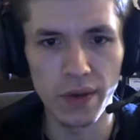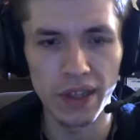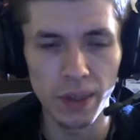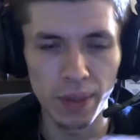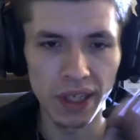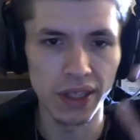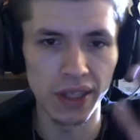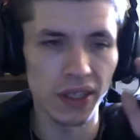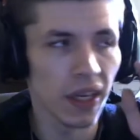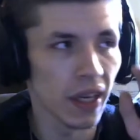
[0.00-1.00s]
right there because
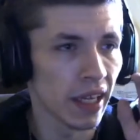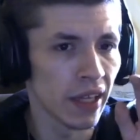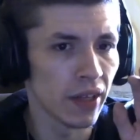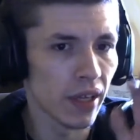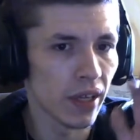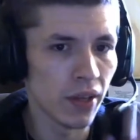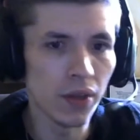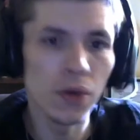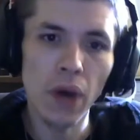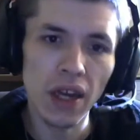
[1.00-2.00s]
in
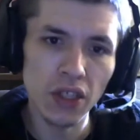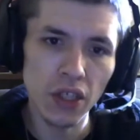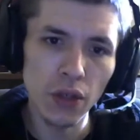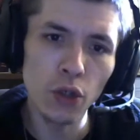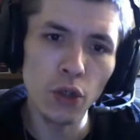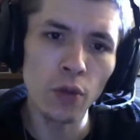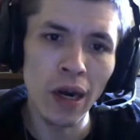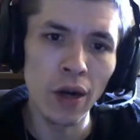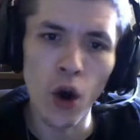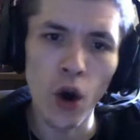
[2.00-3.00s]
Yu Hakusho,
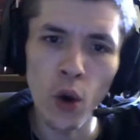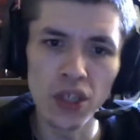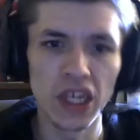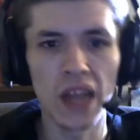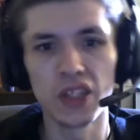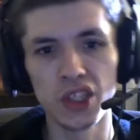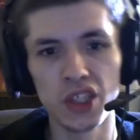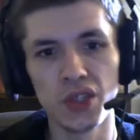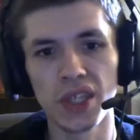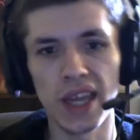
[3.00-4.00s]
Kuwabara always challenges Yusuke.